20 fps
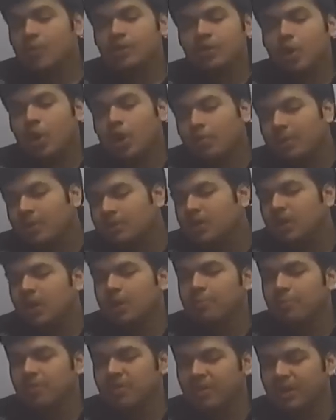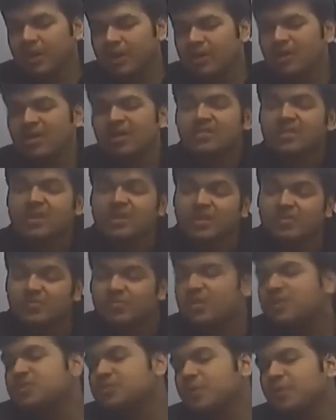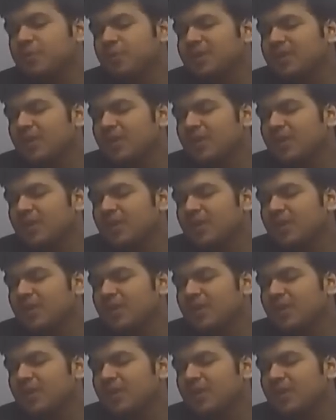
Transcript: talk about the LIBOR rate. The difference between